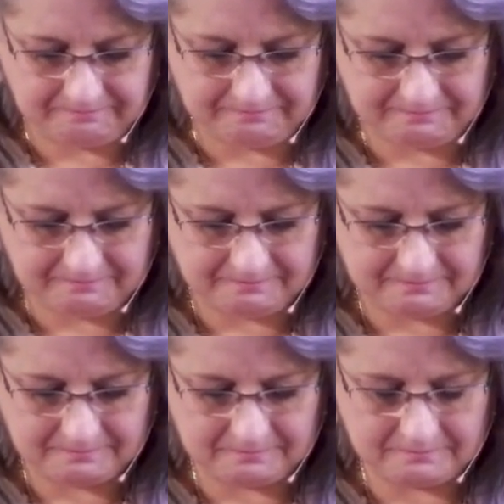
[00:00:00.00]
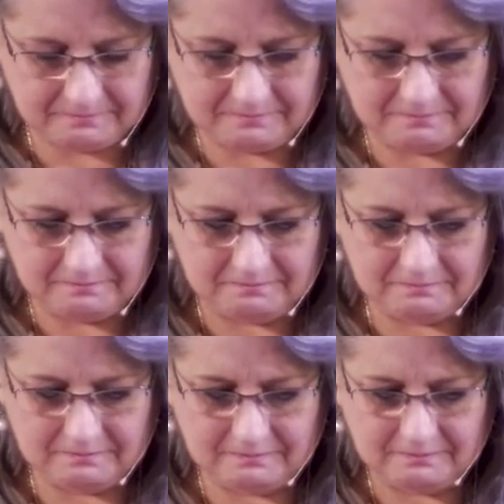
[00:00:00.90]

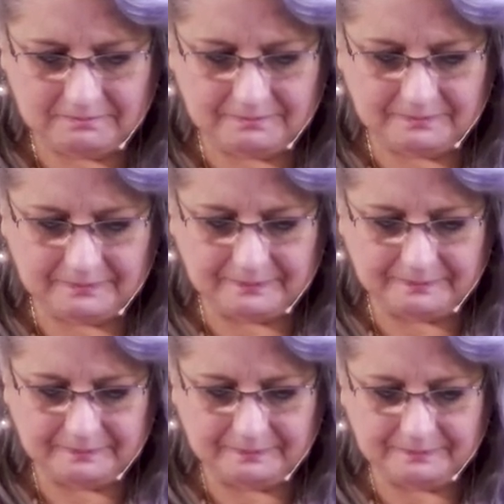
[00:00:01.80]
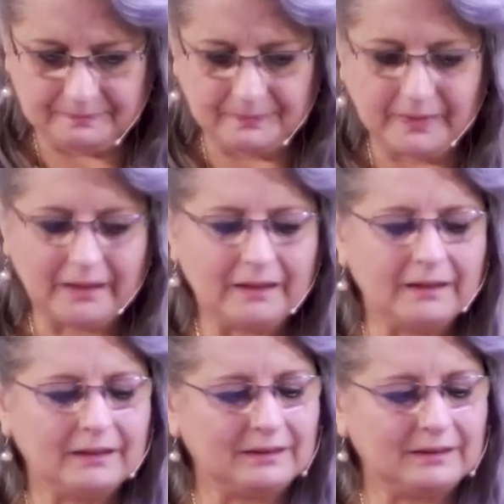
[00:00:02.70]
(no one is talking)